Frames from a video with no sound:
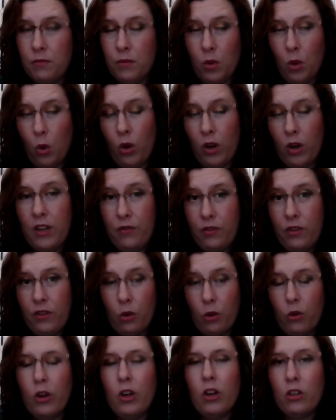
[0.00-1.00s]
or if the
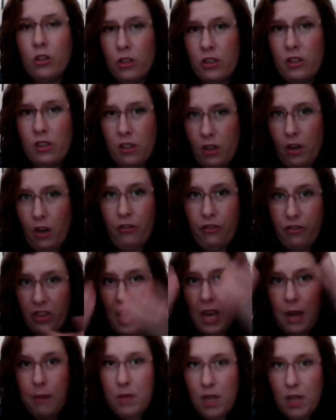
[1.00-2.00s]
grill just, you know,
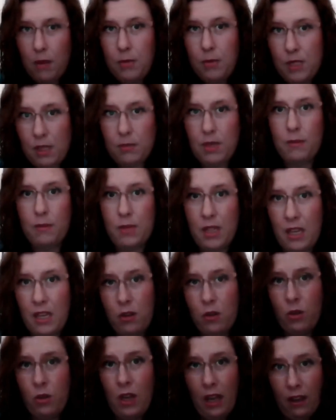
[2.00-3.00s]
flamed up. Sometimes they
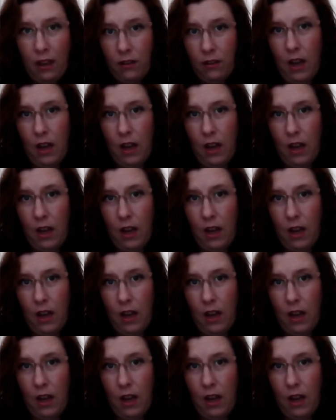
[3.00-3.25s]
do that.